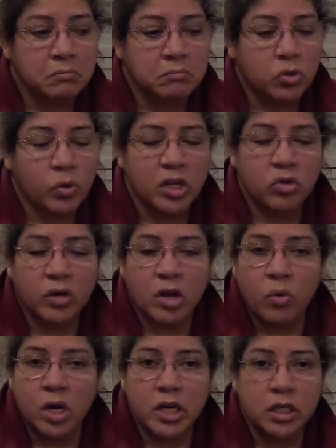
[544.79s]

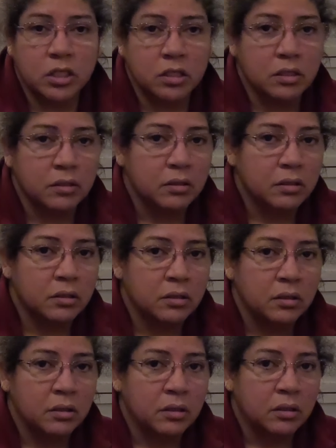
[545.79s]
2021-ish,
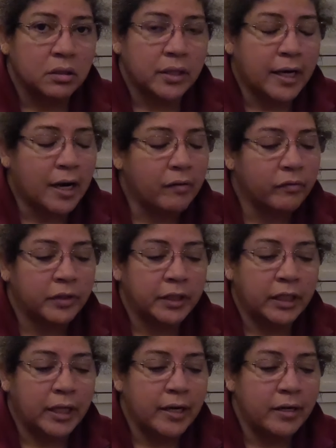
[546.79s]
they got
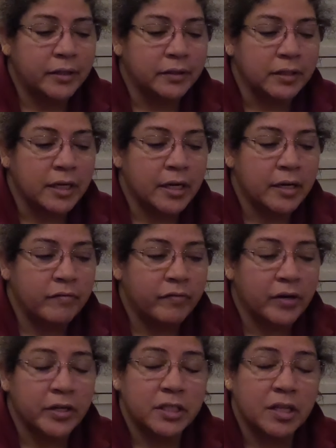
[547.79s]
really loud and
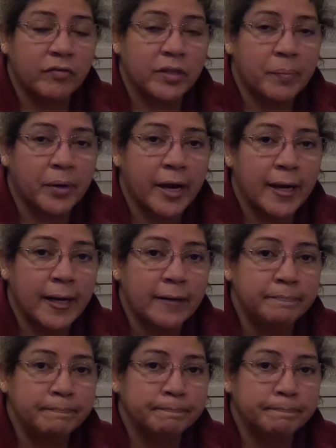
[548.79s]
very self-deprecating.